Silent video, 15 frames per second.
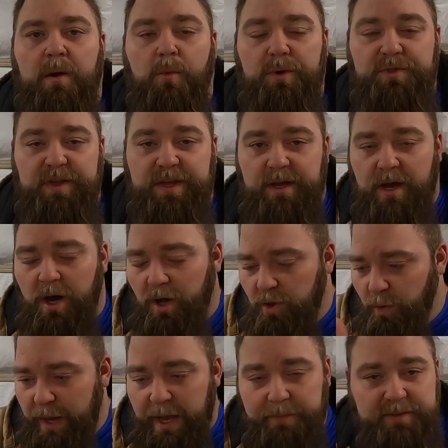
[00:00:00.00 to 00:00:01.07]
with all
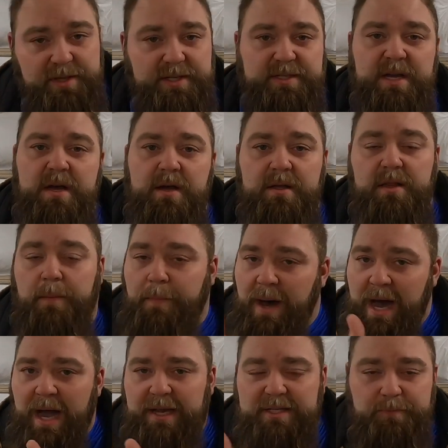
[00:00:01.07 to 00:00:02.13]
the way up to the tongue, the
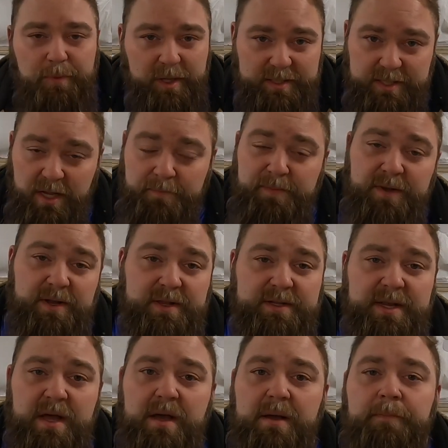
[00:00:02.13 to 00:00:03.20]
box plus up to the
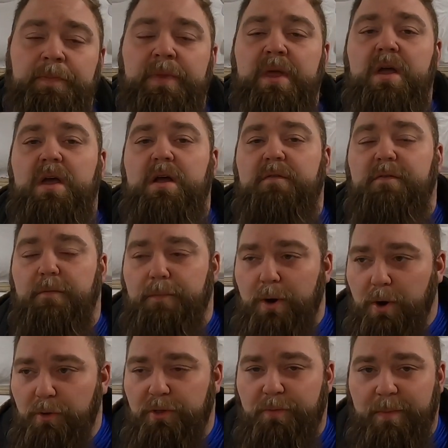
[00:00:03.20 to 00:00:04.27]
tongue, for
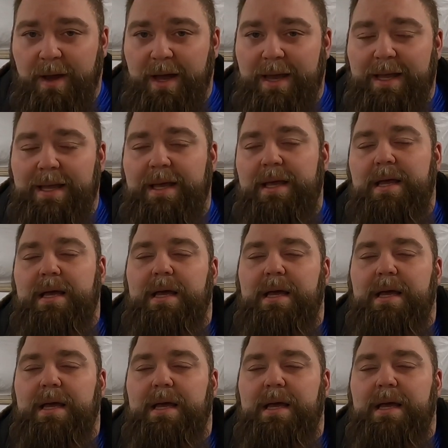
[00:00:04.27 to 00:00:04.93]
both my